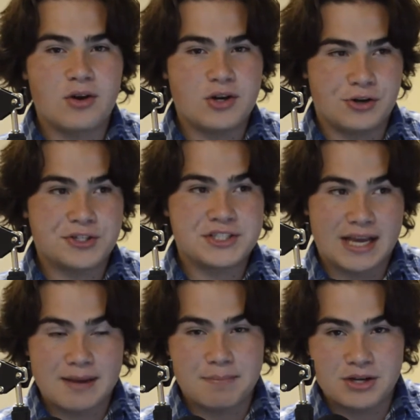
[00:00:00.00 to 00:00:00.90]
your
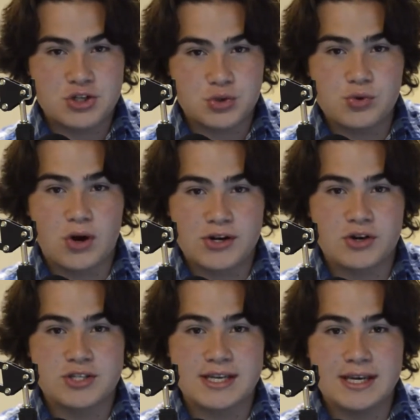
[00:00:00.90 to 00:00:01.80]
second best shooter on your
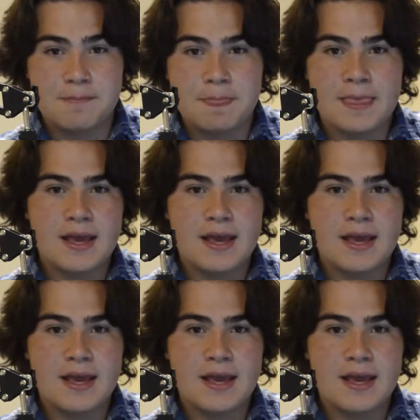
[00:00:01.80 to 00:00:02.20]
team,